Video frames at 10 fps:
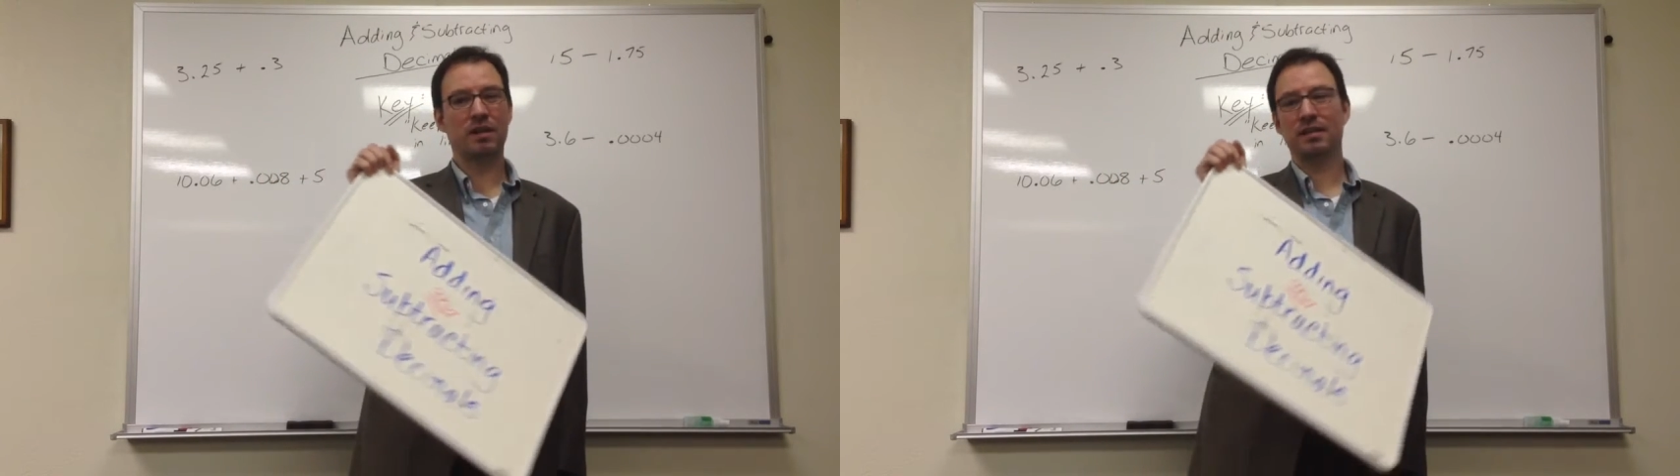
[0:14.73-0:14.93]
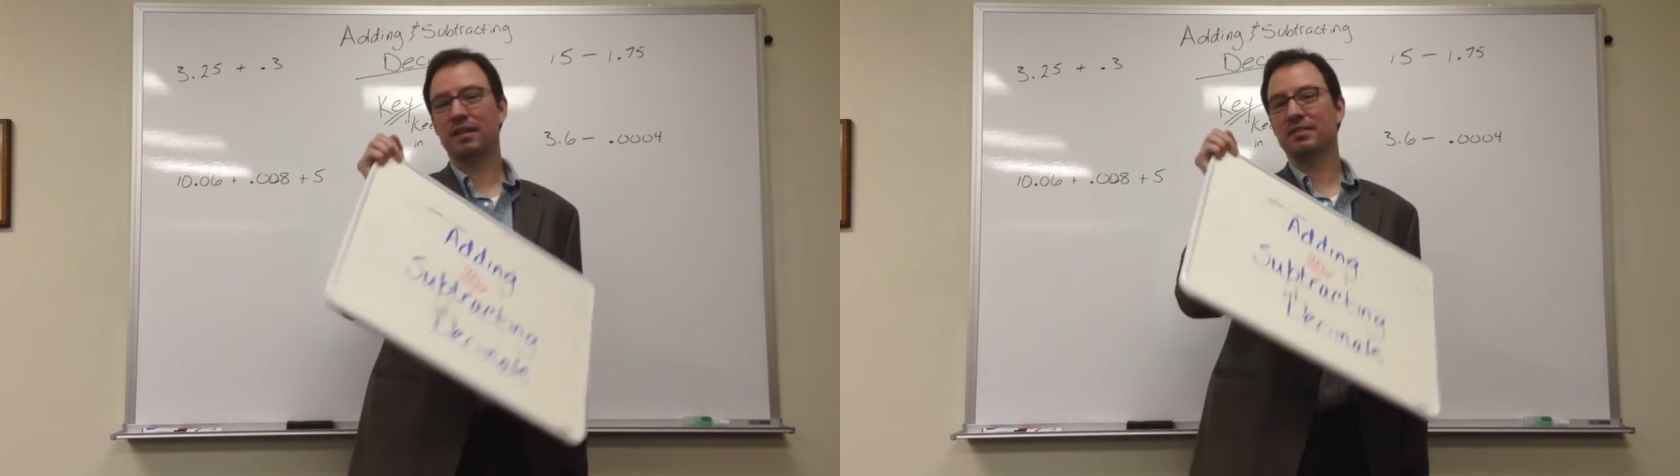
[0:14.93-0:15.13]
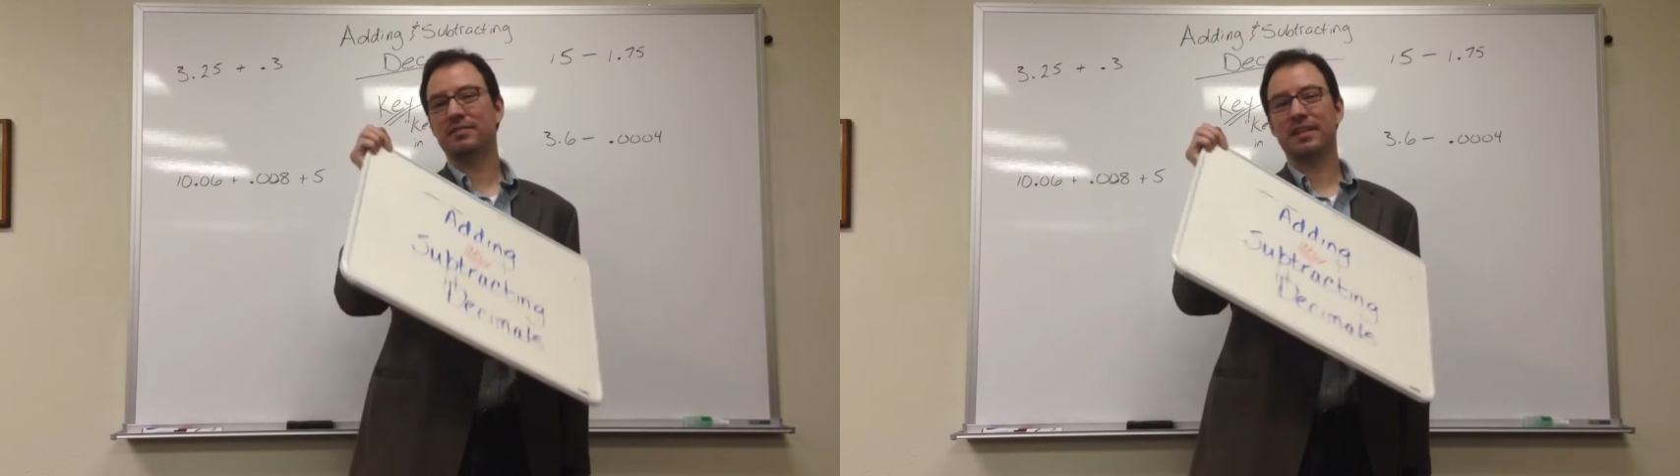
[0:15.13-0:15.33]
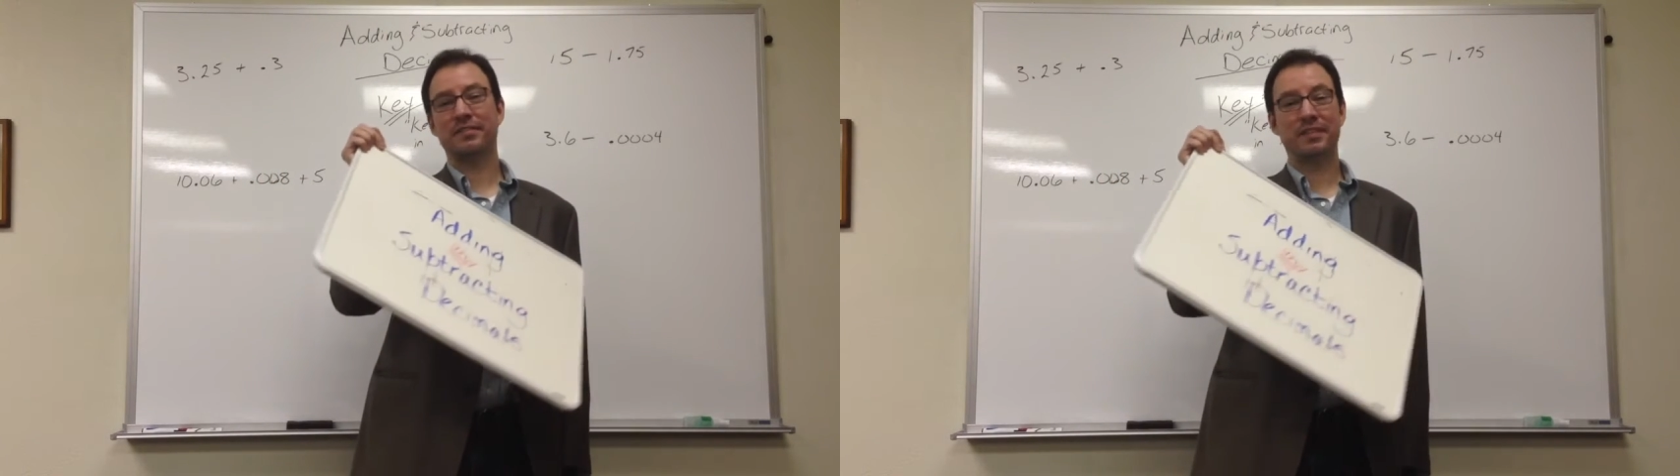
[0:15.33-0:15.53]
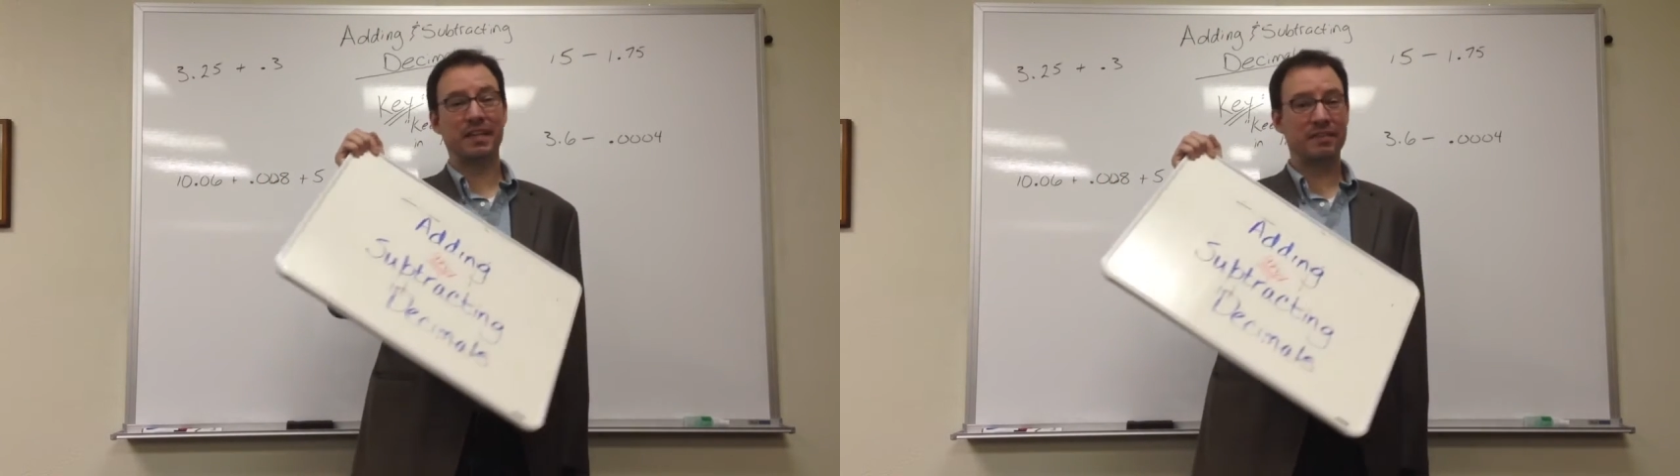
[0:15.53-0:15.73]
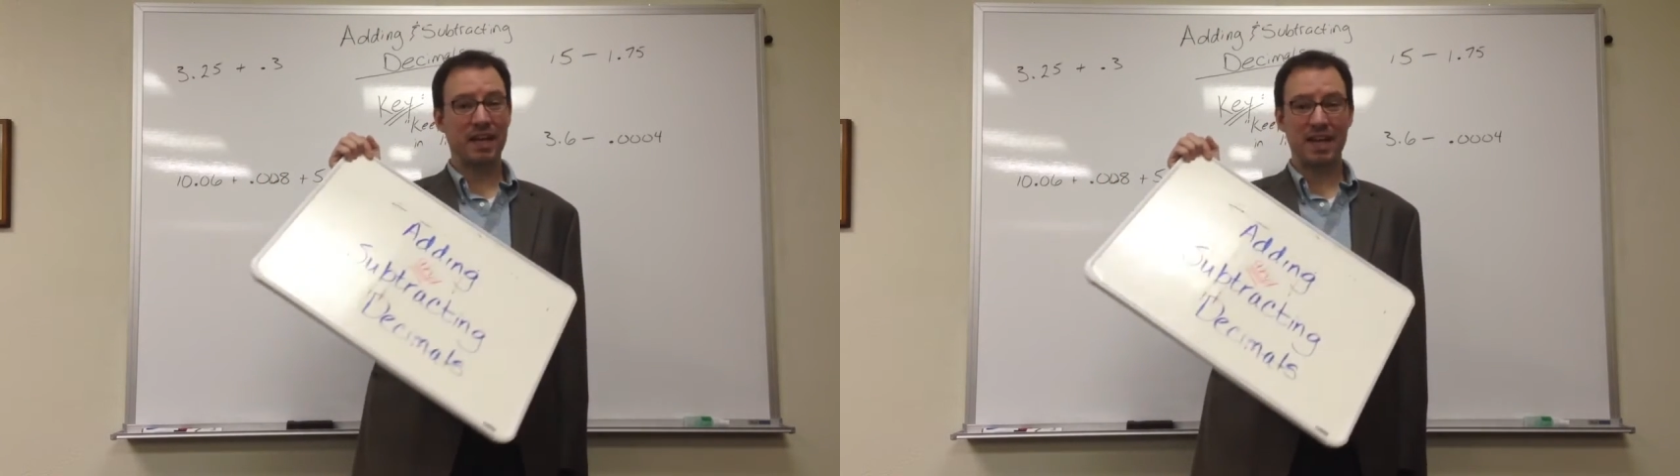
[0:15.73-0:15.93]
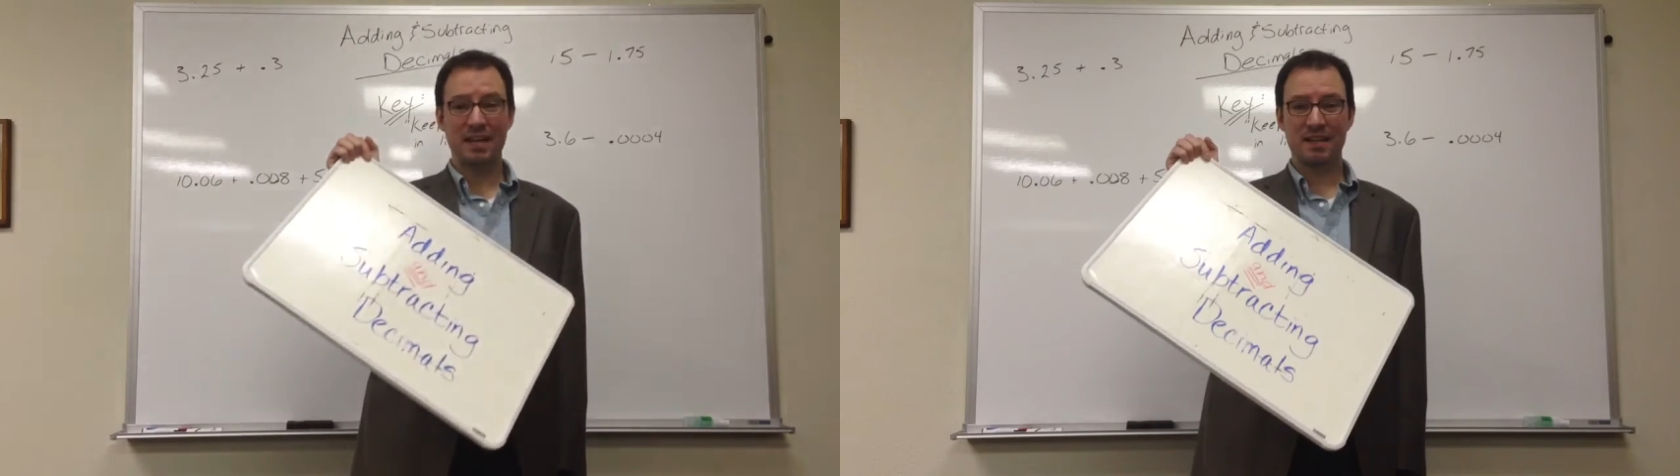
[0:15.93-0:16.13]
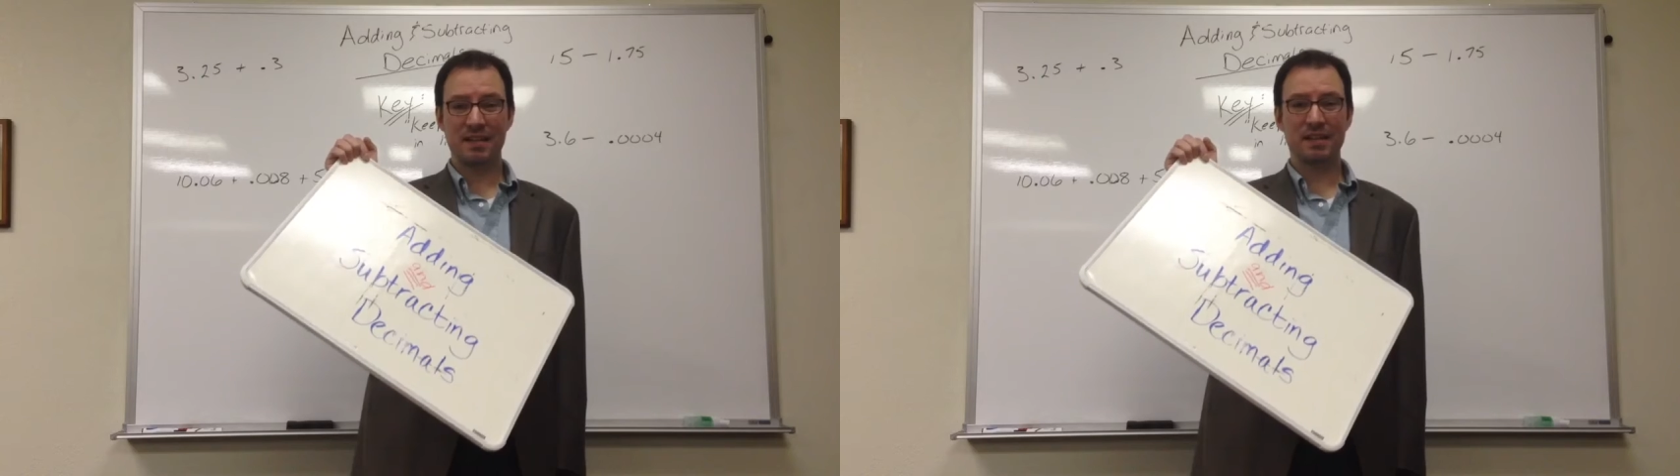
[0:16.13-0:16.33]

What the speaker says: and on forever and never end.